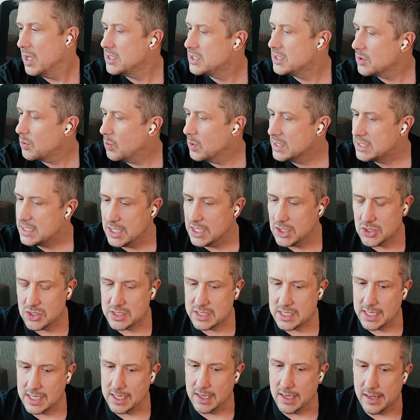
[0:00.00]
Well, it's what's
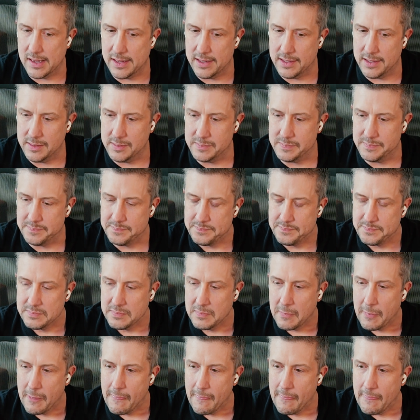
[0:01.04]
interesting,
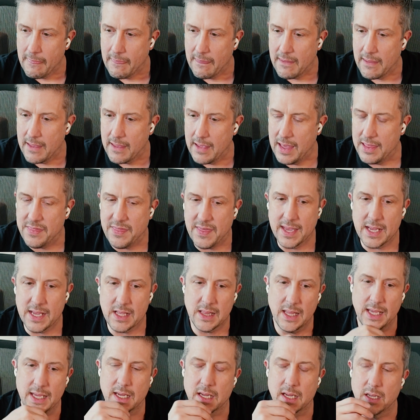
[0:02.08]
I
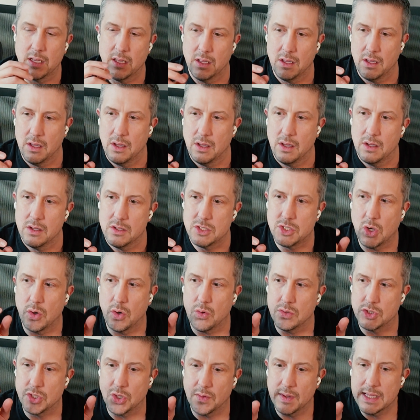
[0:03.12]
think like
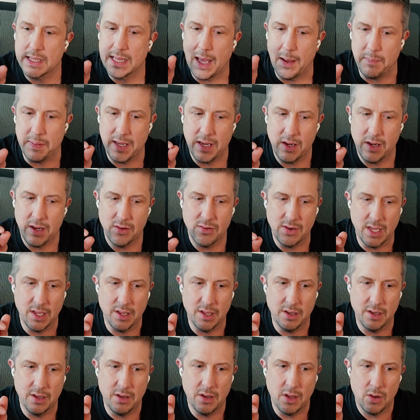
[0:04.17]
so during that
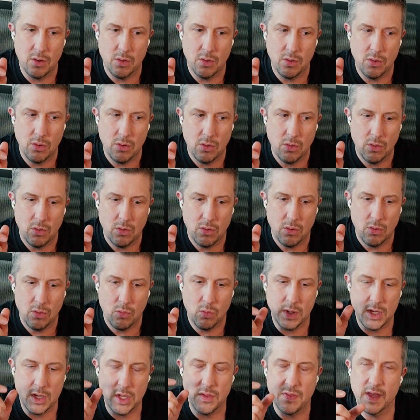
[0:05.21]
period,
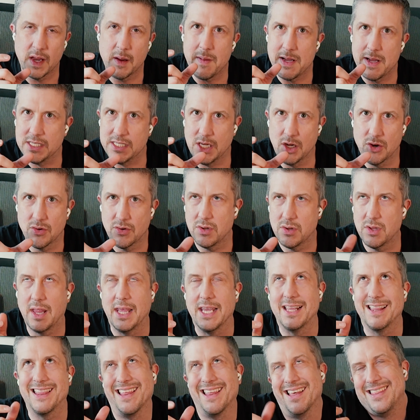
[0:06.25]
when you think about zero
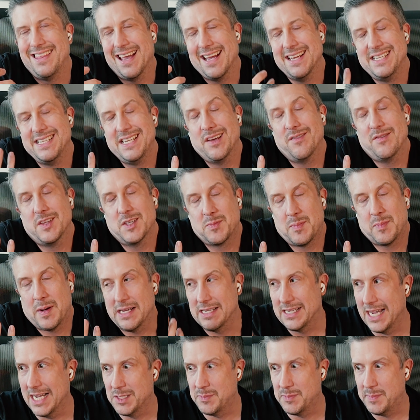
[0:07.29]
like the idea of this
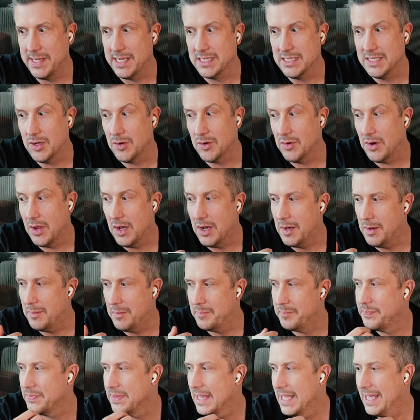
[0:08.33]
podcast being zero
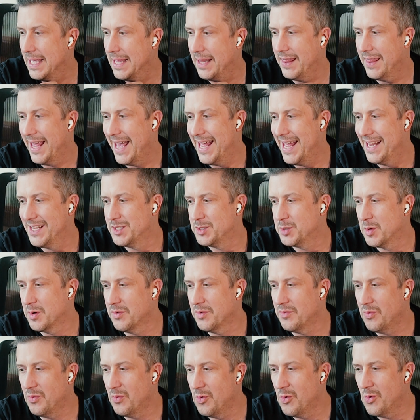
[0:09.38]
to and sort
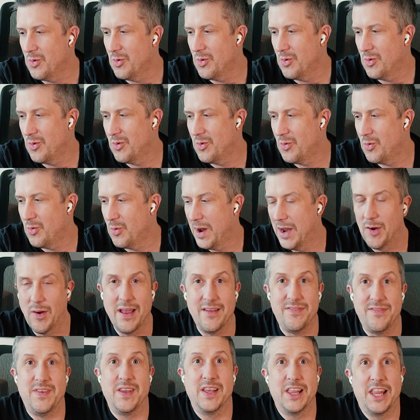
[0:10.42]
of where
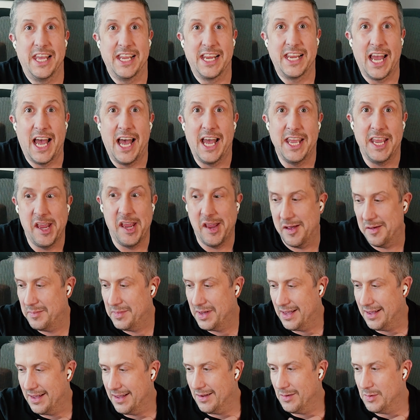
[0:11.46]
I feel like I am,
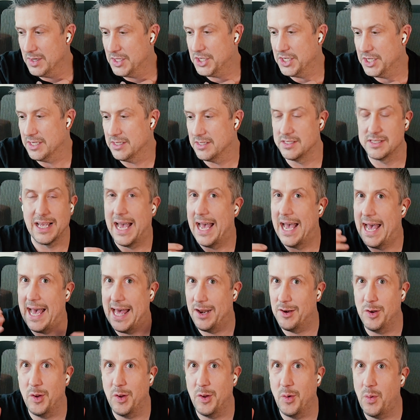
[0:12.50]
which is
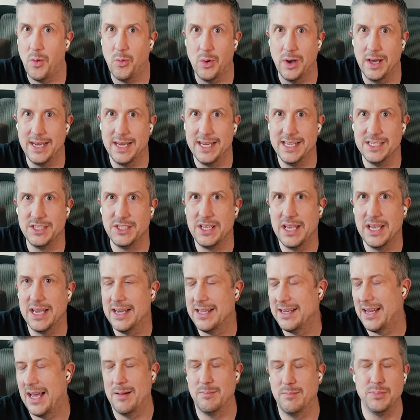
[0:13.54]
I don't know what one is
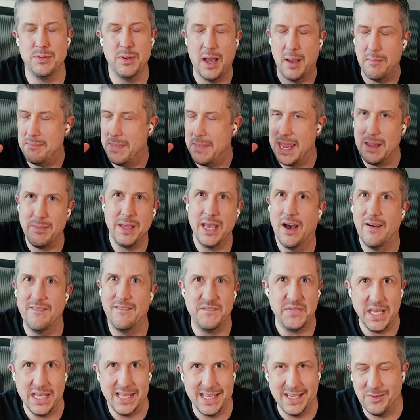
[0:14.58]
yet. Maybe I'll
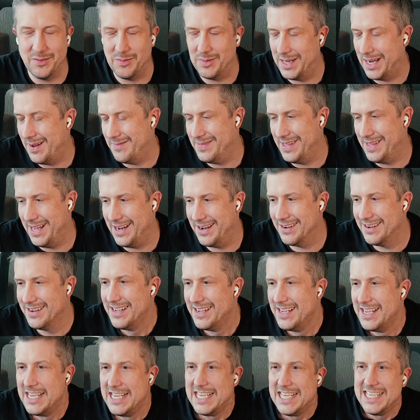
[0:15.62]
feel it when I'm there.
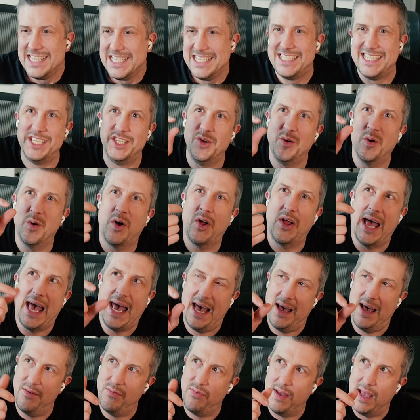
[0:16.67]
Did you all
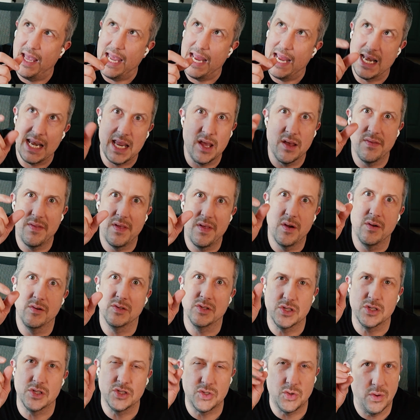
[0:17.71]
have any of
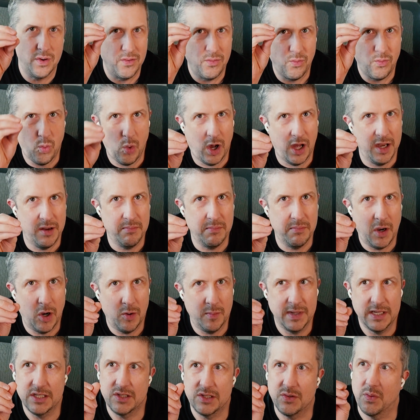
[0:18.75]
those sort of one
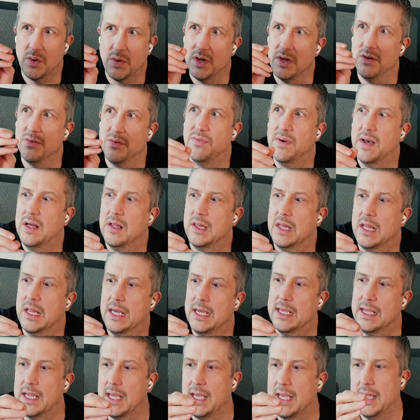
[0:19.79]
moments where you felt
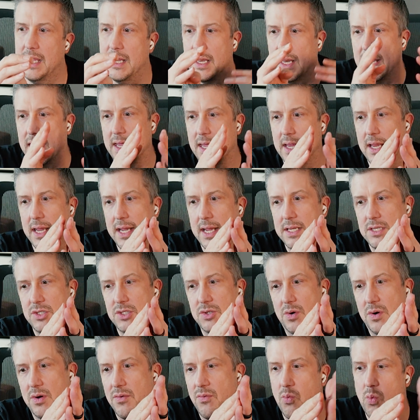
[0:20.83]
like it
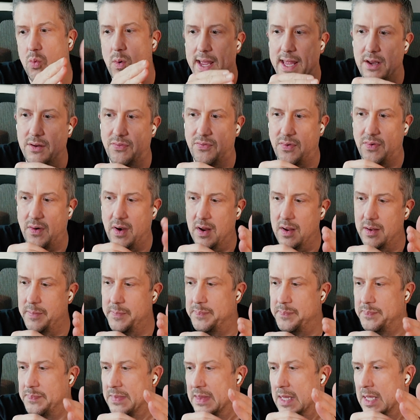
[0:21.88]
sort of went
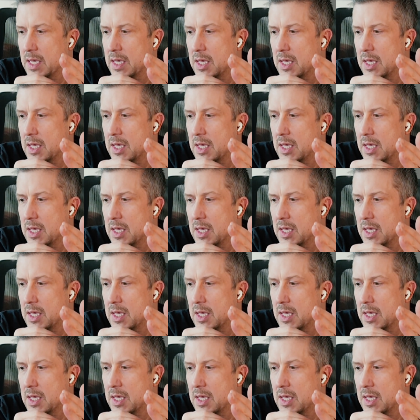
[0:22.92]
from